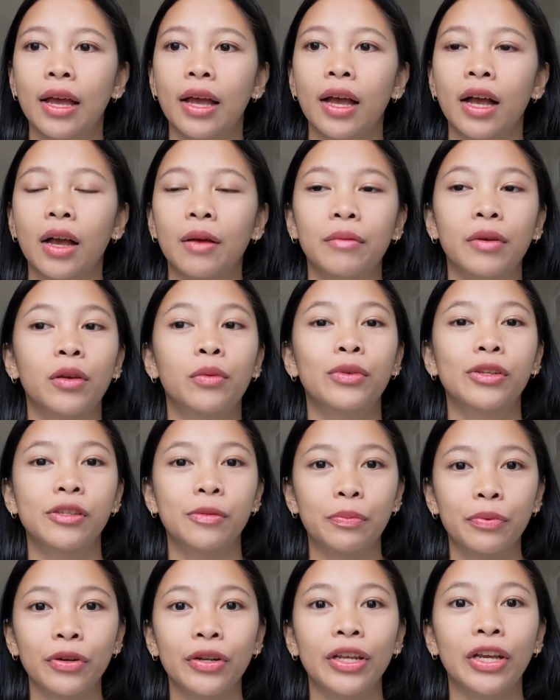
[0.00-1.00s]
Um, it was
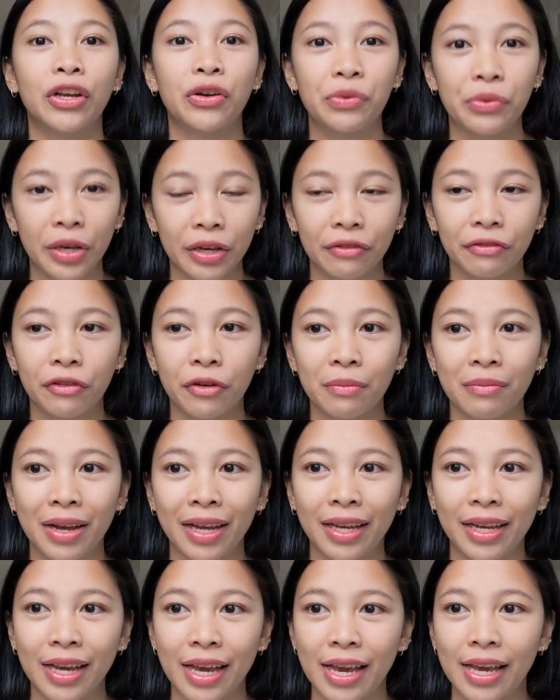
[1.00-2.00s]
pretty quick for
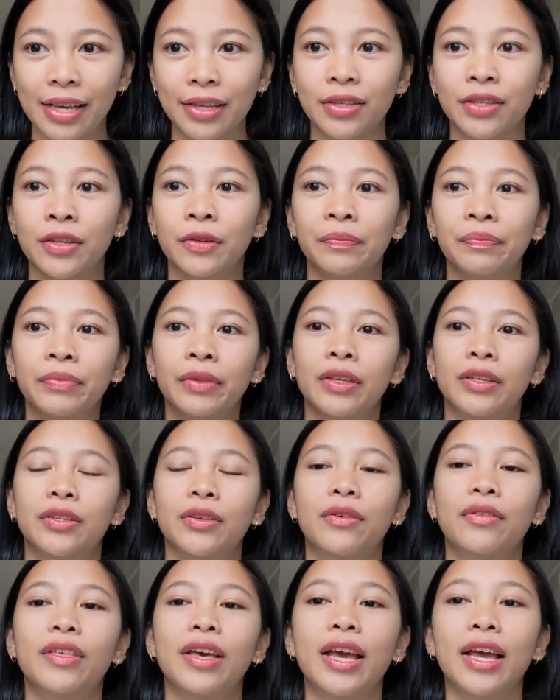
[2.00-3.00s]
my case.
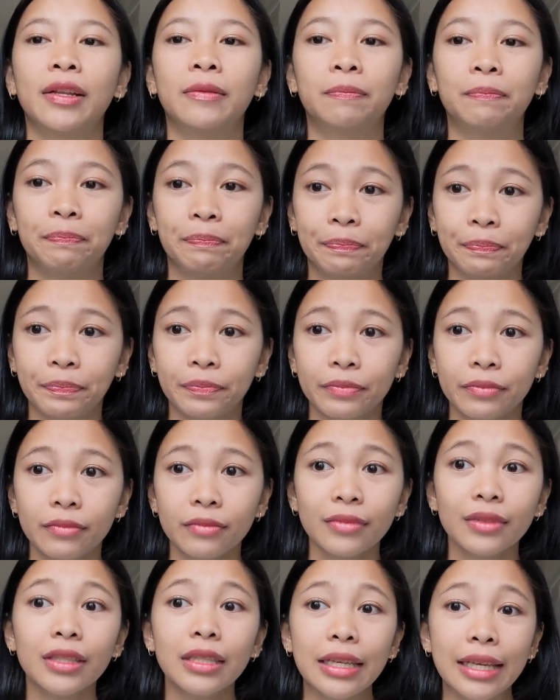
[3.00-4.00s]
So then
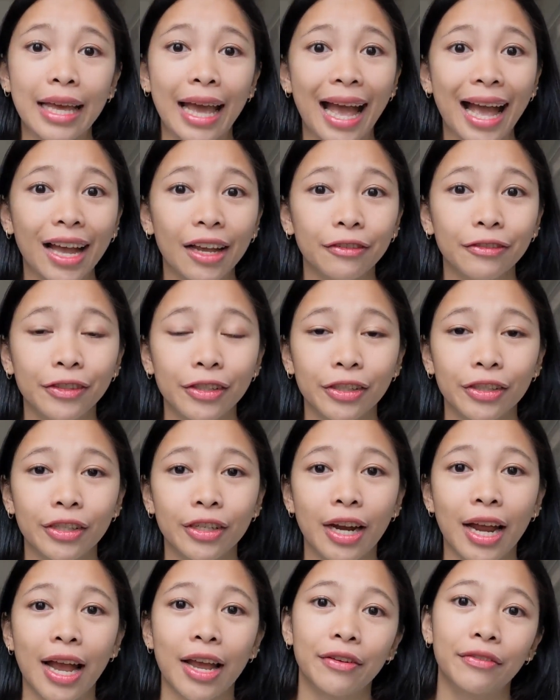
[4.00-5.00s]

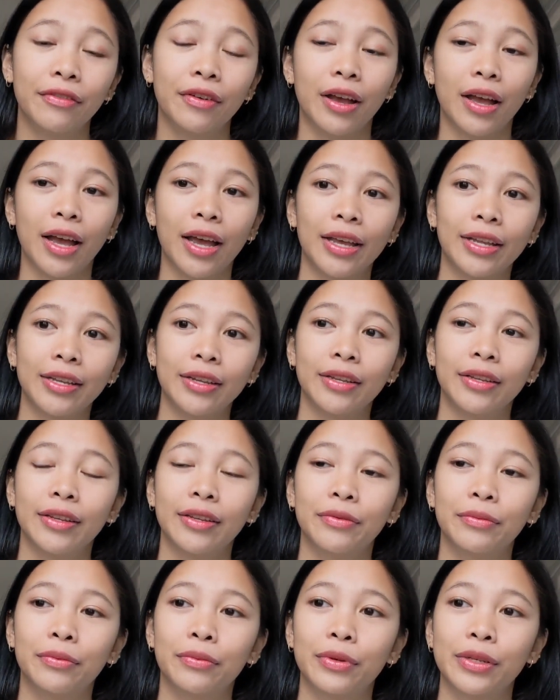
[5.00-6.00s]
after I, I
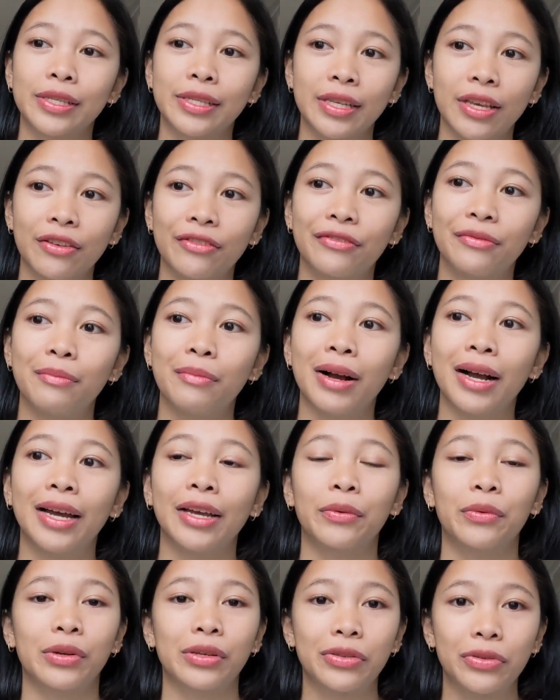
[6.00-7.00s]
received
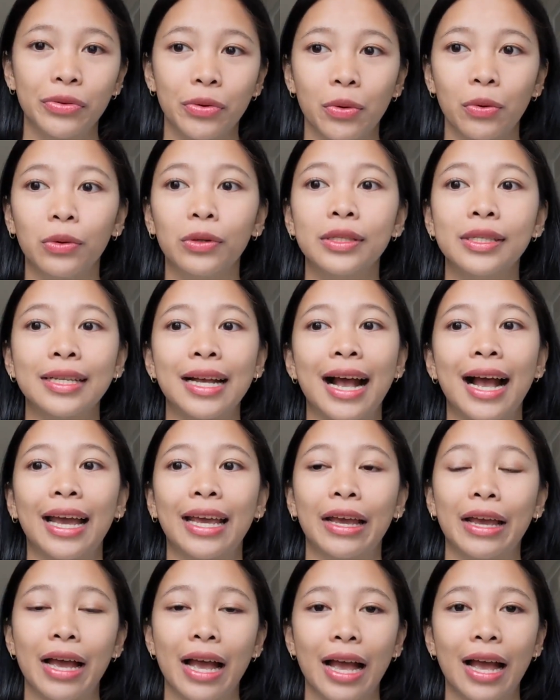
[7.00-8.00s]
my results,
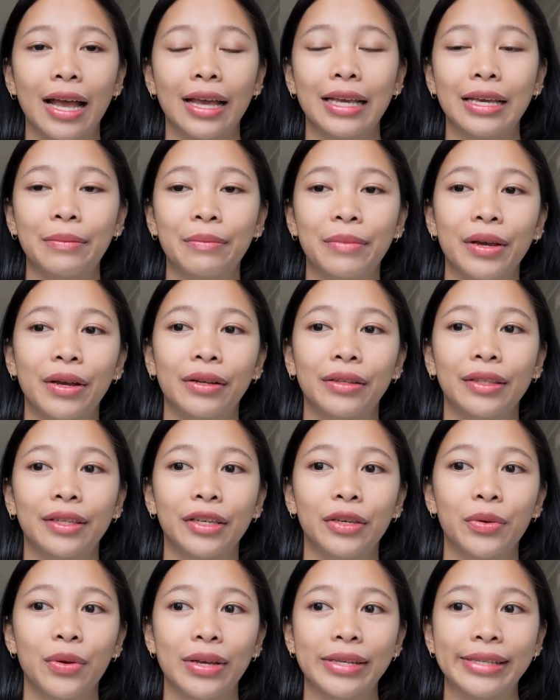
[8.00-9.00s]
I emailed the
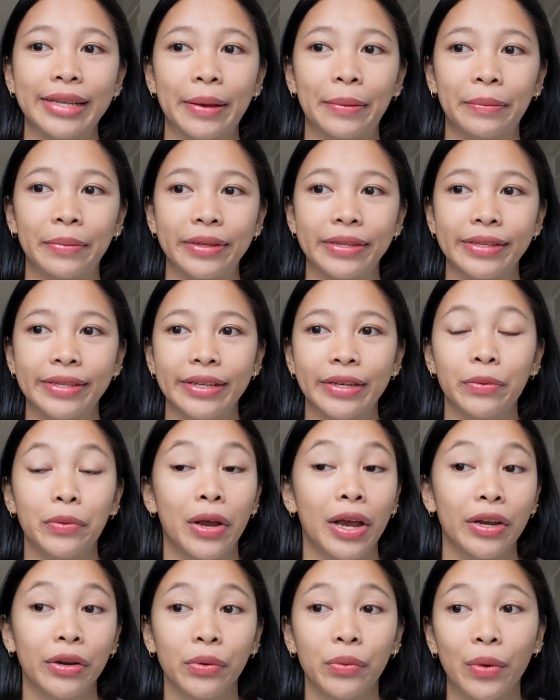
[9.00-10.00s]
U.S. Embassy
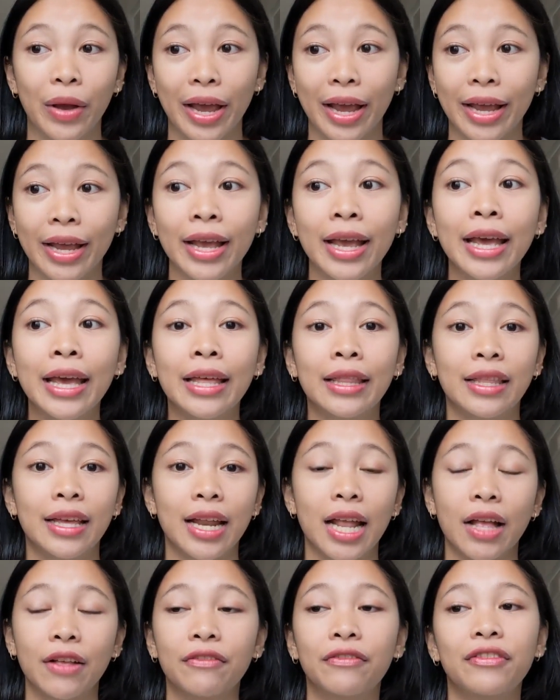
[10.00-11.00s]
right away that
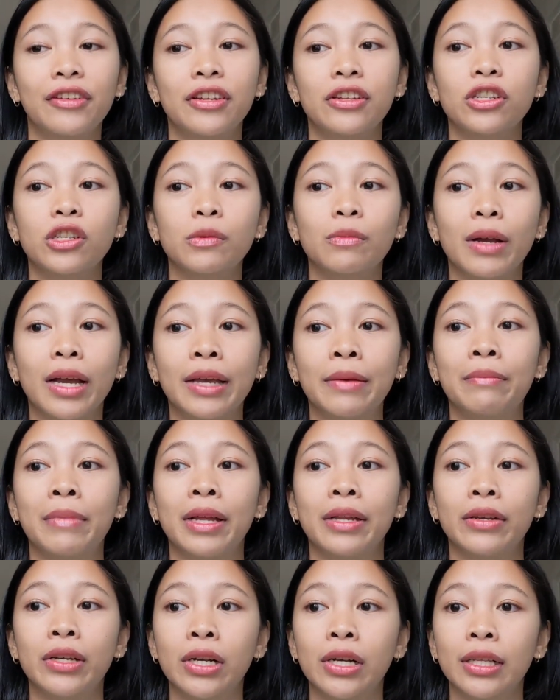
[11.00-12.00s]
I have finished my
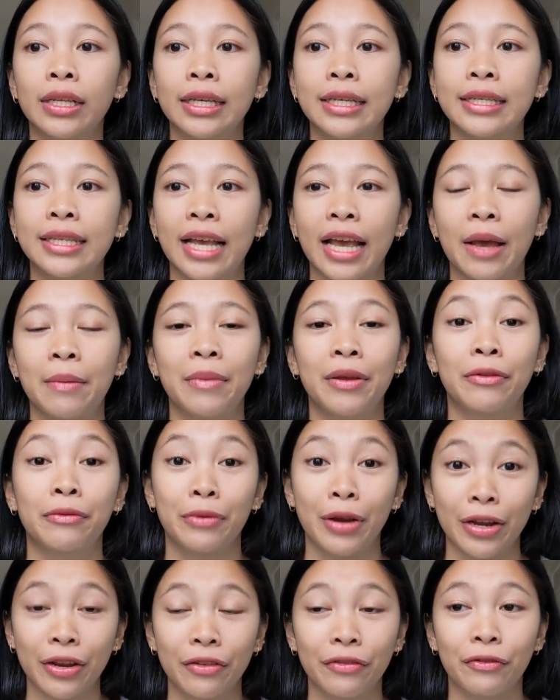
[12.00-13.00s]
medical exam and
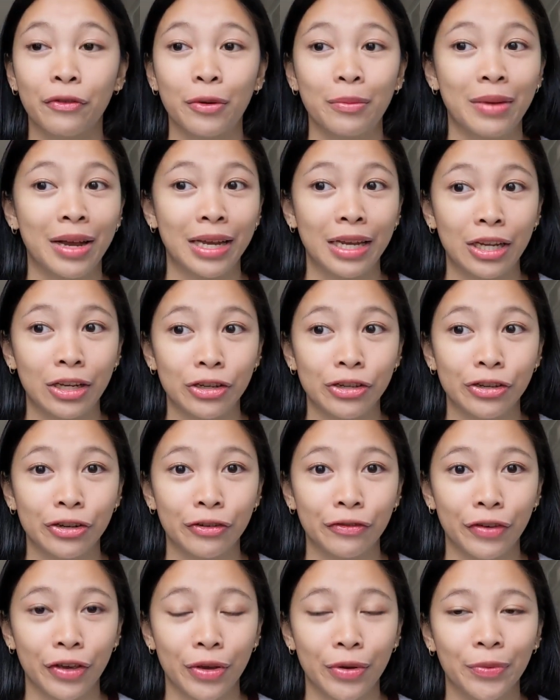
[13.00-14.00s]
ready for my
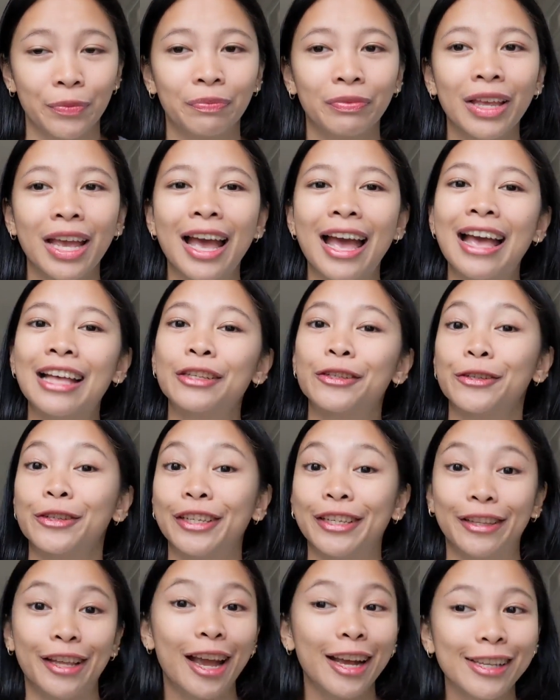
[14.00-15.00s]
interview. So
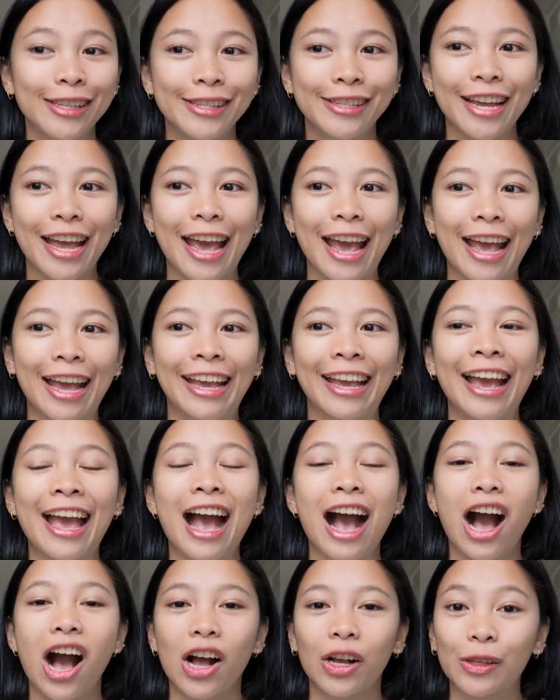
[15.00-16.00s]
the next day,
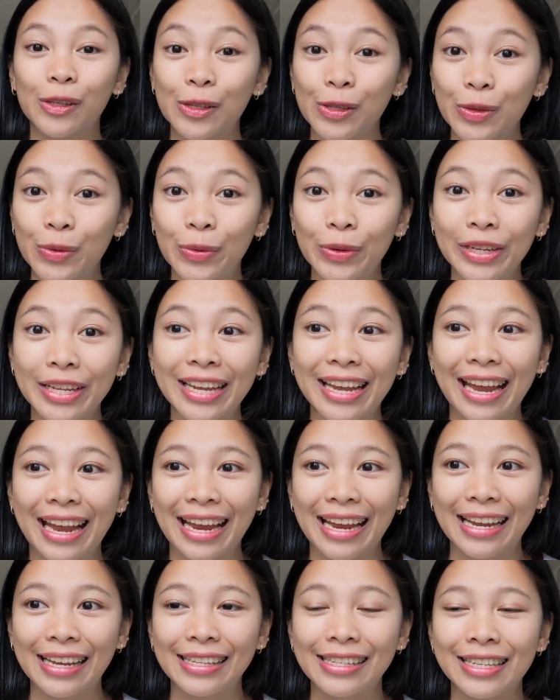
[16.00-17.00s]
August
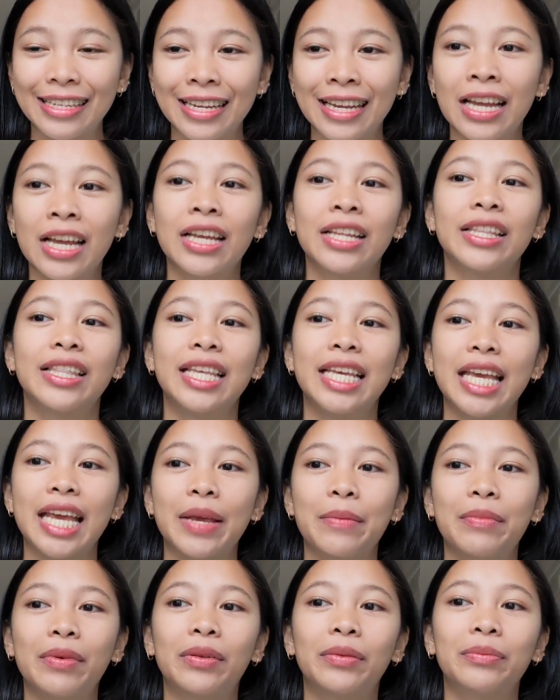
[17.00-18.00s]
28, they
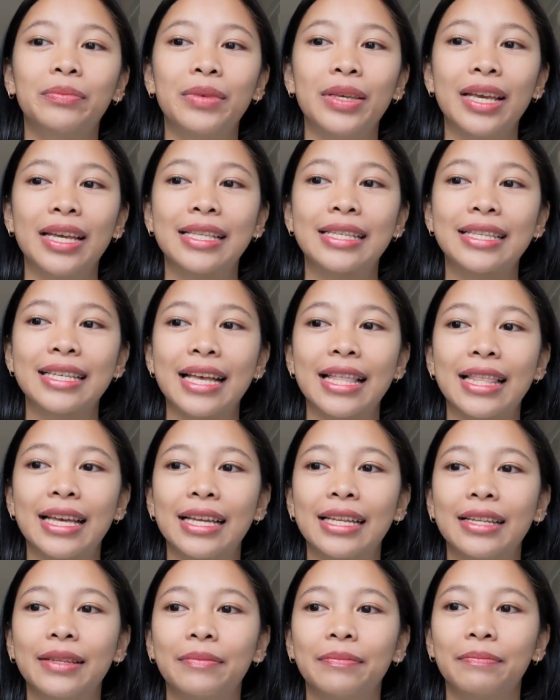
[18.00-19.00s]
emailed me and said
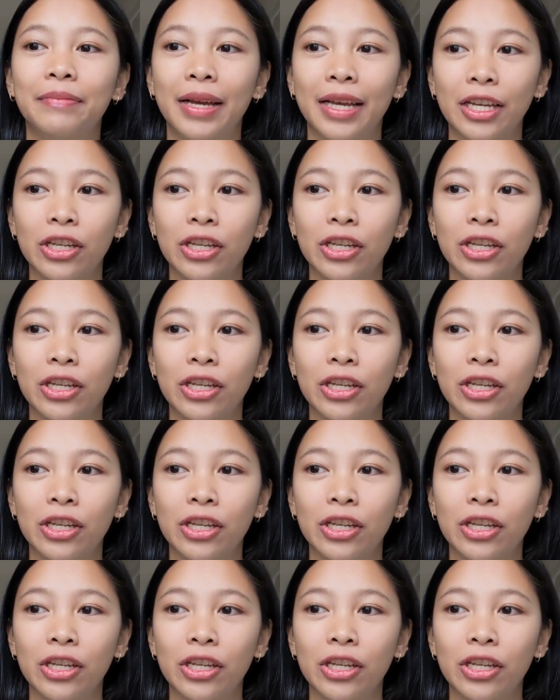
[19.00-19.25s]
that my